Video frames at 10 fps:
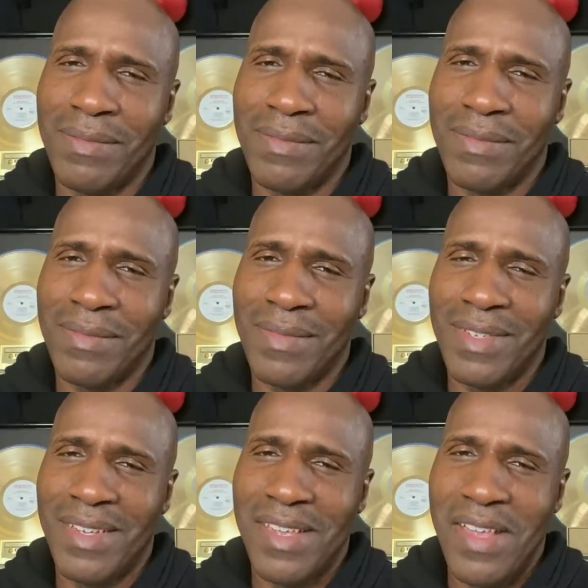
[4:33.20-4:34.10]

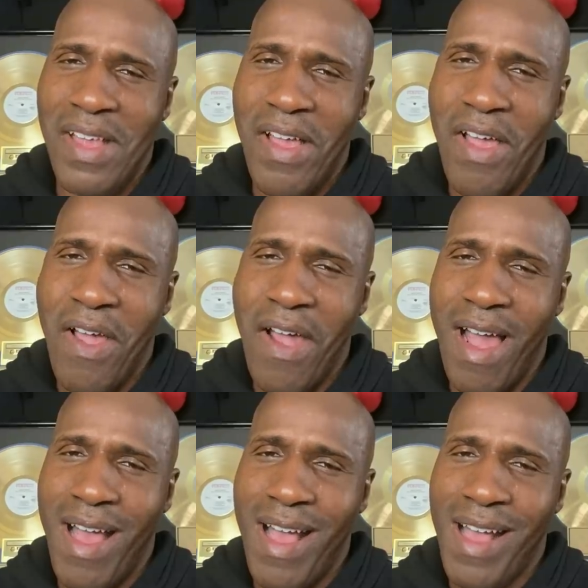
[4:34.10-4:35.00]

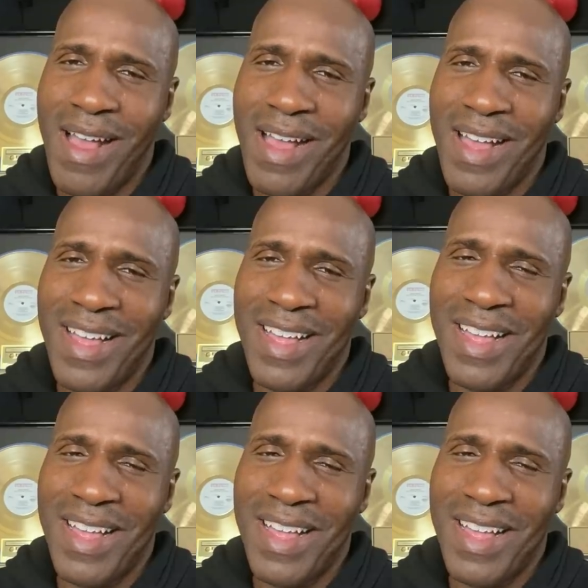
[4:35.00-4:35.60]
No one is speaking in this clip.